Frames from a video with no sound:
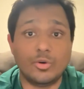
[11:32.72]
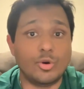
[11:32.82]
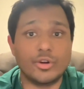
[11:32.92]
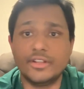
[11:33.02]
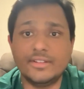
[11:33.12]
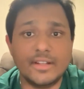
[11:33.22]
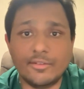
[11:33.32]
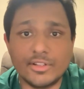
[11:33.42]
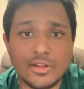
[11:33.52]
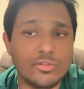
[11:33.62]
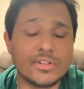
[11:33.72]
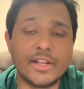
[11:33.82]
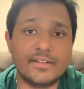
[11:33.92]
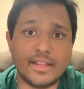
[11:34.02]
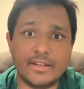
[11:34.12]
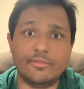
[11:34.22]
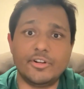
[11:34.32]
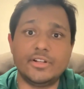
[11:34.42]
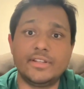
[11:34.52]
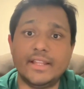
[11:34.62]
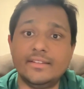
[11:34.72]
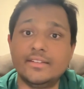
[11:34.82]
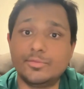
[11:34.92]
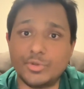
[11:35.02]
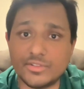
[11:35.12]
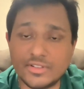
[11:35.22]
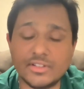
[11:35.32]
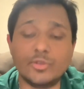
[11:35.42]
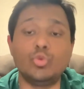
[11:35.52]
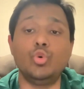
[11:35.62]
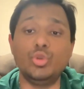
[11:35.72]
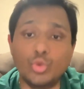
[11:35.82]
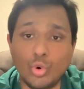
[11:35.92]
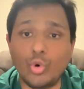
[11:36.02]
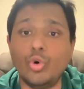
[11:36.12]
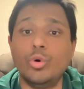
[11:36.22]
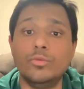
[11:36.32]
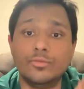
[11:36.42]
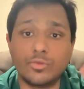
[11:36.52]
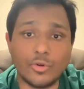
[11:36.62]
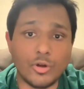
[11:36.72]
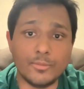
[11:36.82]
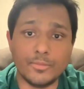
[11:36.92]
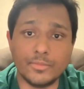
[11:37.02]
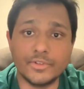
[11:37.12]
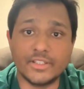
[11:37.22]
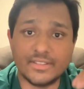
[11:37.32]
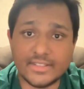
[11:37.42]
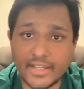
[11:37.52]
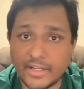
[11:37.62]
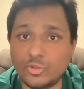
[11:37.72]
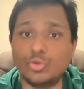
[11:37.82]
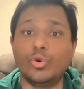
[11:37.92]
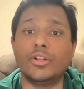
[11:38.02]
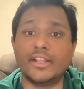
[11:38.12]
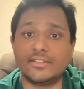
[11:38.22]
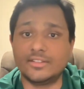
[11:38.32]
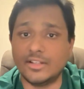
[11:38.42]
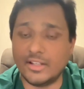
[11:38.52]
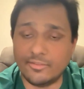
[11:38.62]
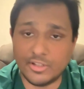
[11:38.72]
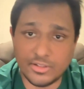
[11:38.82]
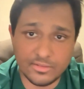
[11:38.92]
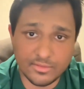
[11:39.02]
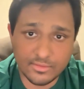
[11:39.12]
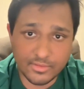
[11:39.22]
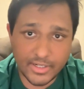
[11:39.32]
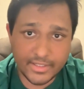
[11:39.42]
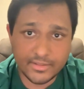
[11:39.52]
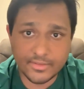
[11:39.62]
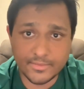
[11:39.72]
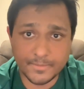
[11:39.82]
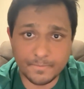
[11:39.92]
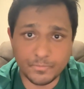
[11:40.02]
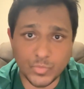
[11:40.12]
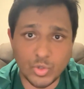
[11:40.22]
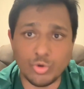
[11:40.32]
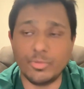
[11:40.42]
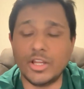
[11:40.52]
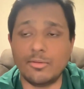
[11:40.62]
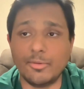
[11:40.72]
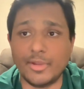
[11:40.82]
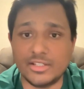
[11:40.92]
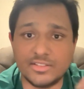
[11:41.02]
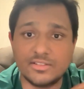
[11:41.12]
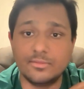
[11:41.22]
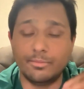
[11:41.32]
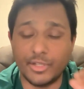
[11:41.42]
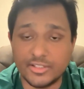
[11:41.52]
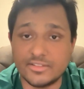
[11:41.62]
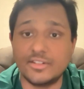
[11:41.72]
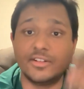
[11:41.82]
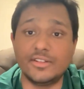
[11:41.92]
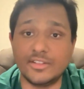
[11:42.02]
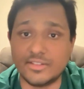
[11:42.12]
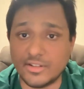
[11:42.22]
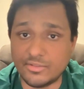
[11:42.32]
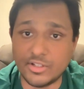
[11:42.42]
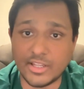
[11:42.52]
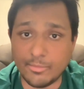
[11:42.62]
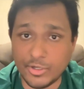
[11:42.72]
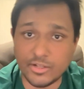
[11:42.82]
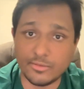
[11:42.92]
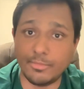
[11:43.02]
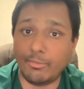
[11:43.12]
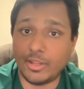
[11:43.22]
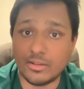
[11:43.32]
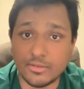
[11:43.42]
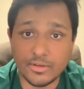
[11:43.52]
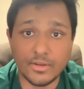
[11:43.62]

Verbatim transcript: or his 11th house gets activated, then this person could go from the state to a national level, right? Could become a minister in the central cabinet, maybe,